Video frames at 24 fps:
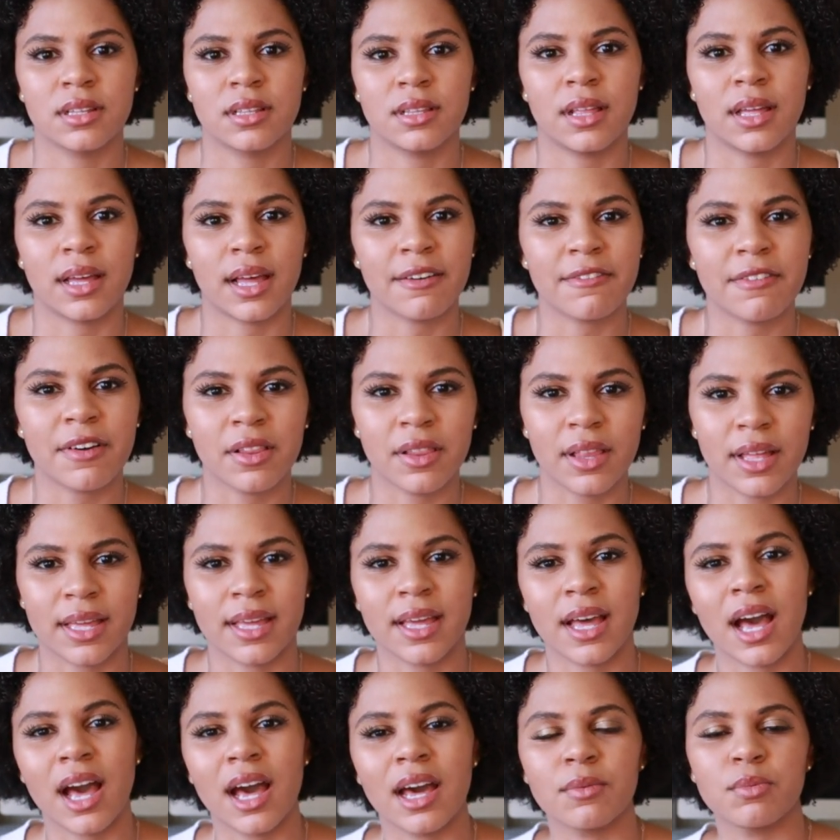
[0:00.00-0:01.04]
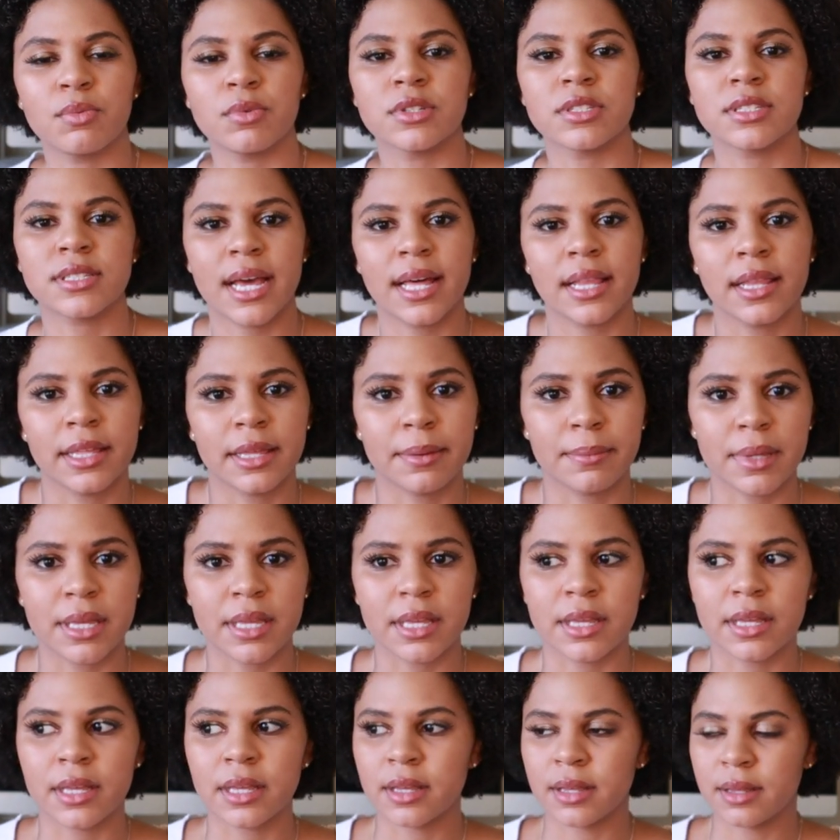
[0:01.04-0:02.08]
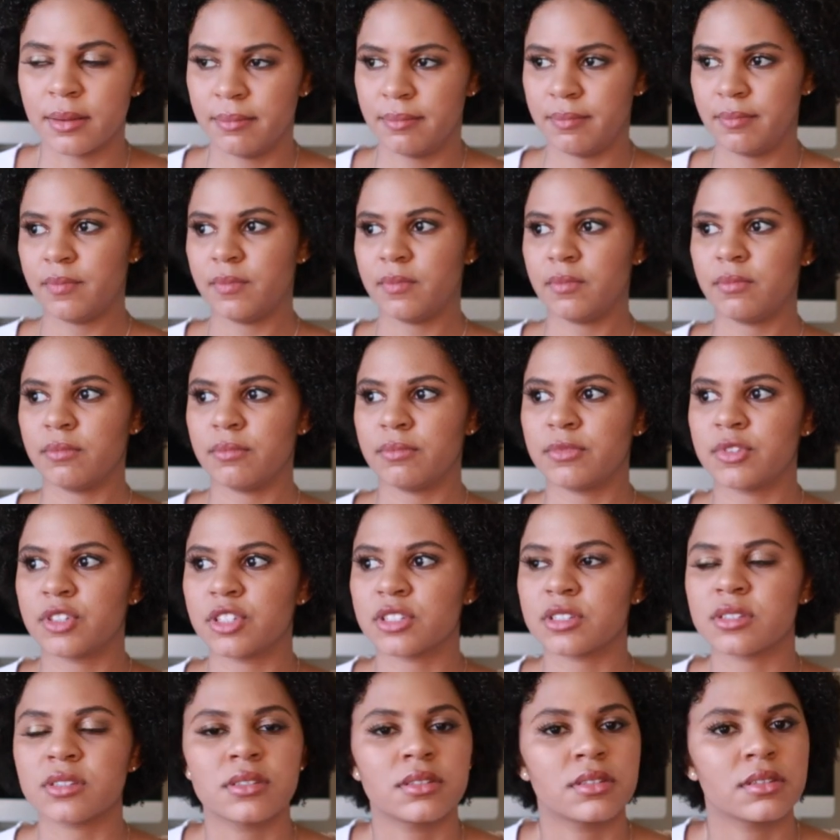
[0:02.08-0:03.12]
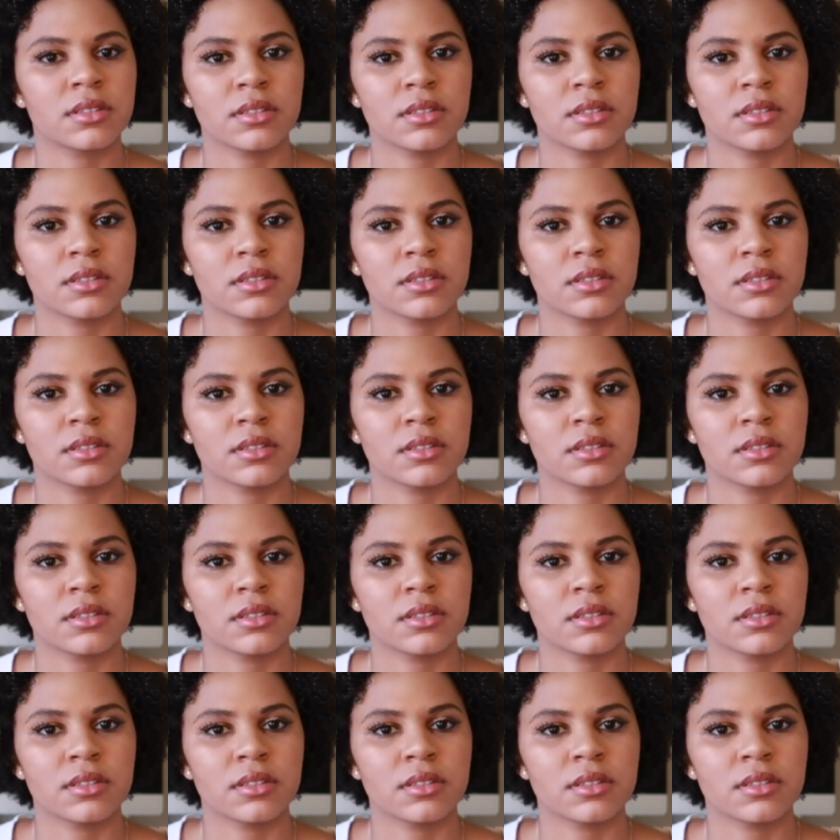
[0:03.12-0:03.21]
like, I felt like God was telling me, just,